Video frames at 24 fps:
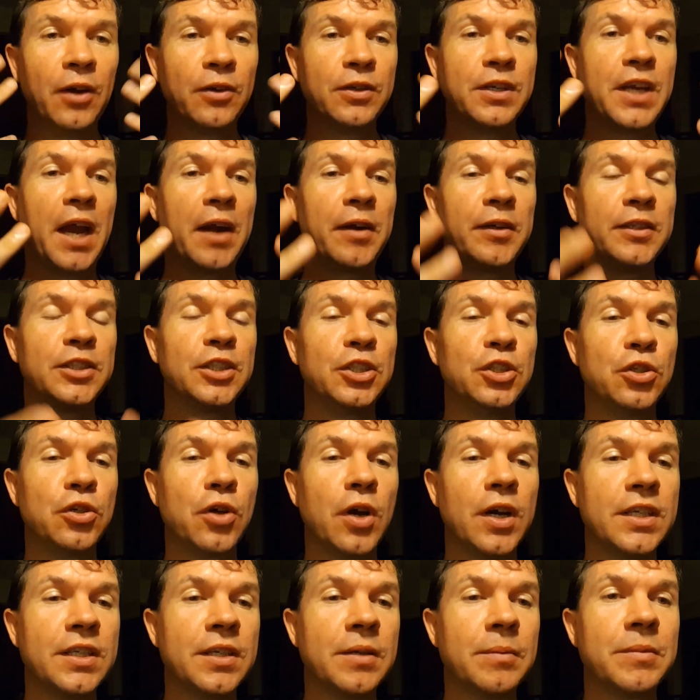Terrence
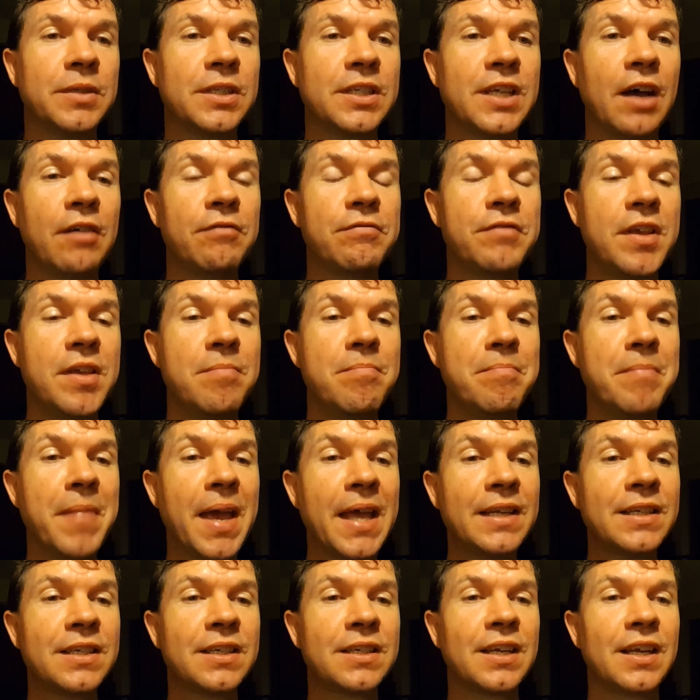enjoys himself
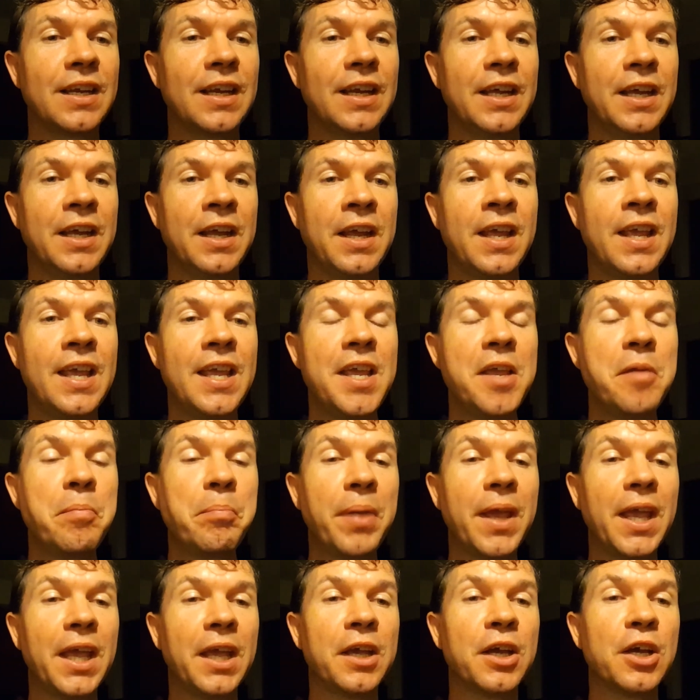immensely,
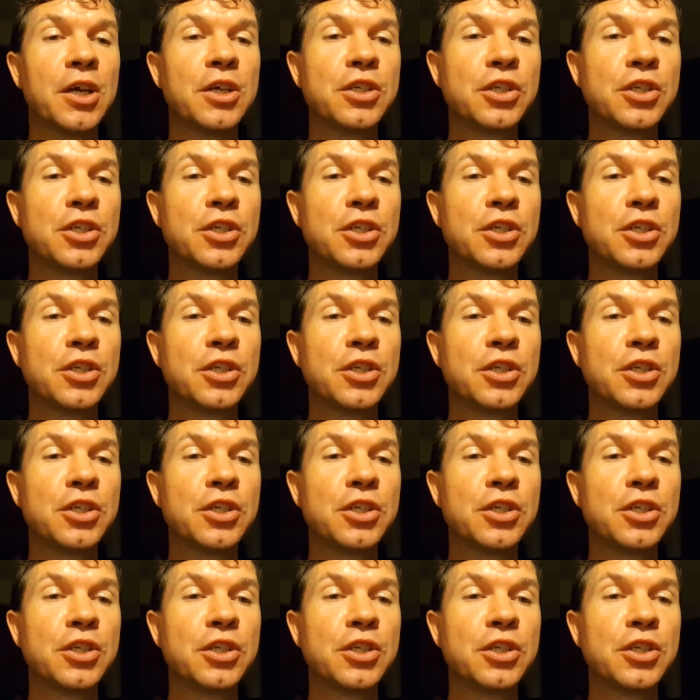heaping